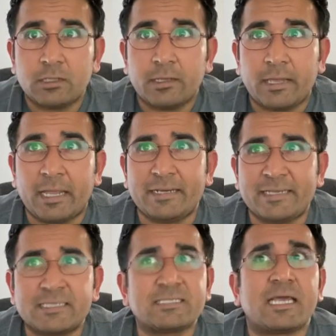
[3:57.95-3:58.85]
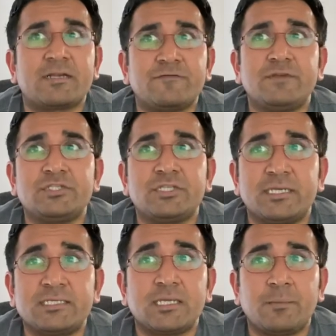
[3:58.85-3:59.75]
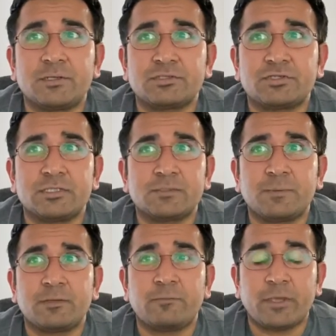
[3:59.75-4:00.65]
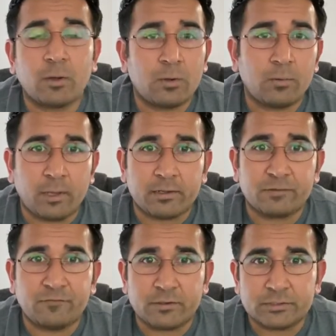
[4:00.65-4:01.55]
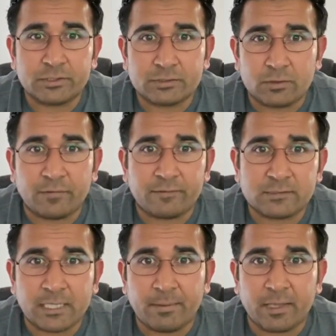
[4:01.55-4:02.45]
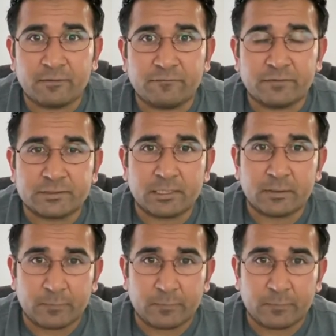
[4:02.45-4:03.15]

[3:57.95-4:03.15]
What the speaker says: And yes, Aaron Finch is amongst runs, but we all know Aaron Finch is not the same Aaron Finch that